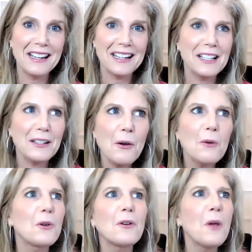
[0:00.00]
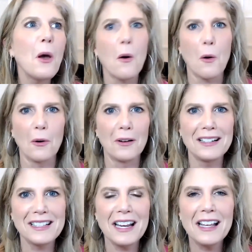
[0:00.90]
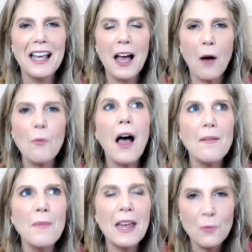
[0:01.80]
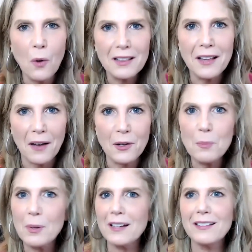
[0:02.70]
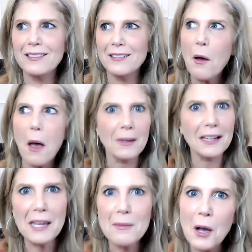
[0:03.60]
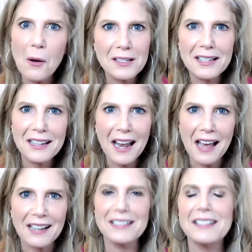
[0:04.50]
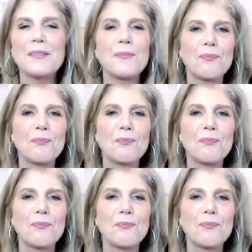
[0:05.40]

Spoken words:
It's like, no, it's like, well, I made one level, but no, I'm going to keep going to the next.